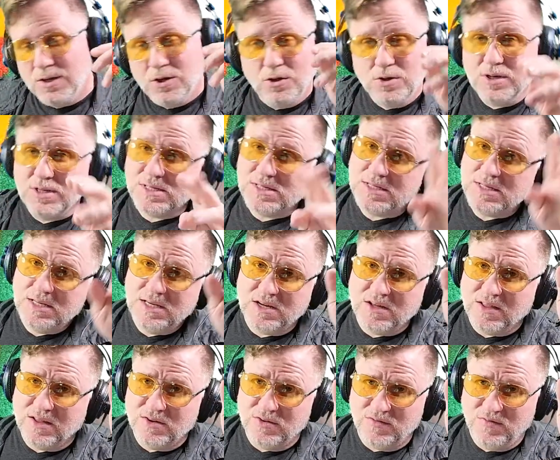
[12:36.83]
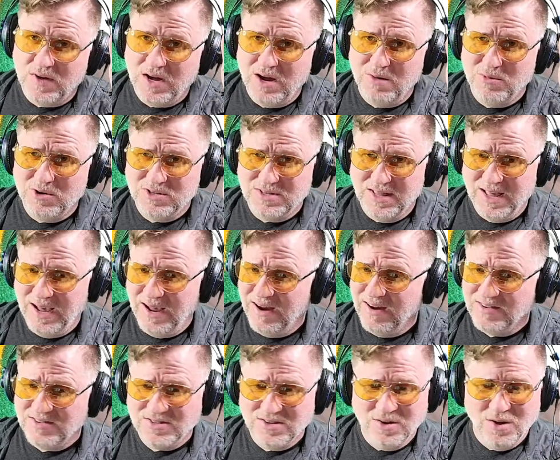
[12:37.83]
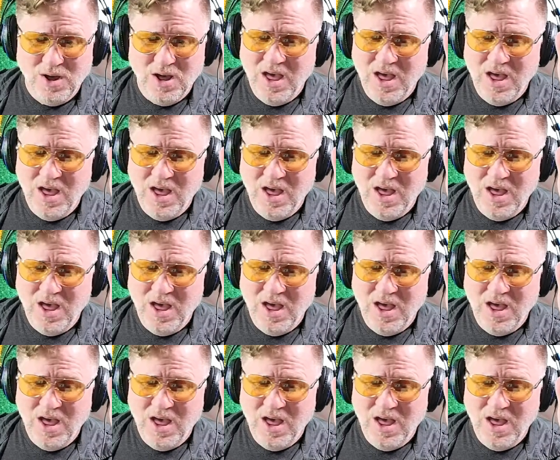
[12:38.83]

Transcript: you, you can see all those fibers in the air. So